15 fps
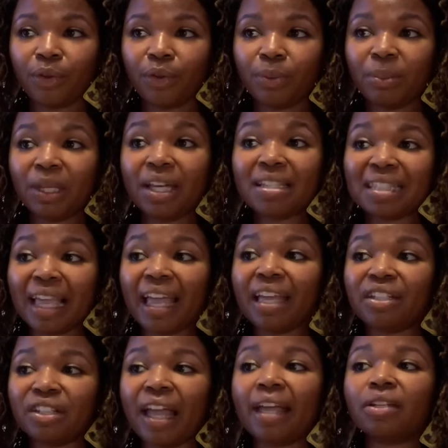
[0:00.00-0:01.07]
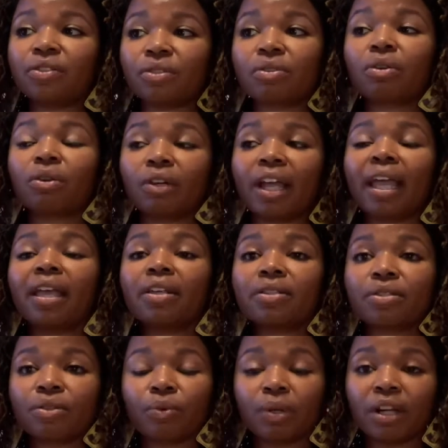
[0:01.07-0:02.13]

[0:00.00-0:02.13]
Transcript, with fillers: because the, the angels are going to answer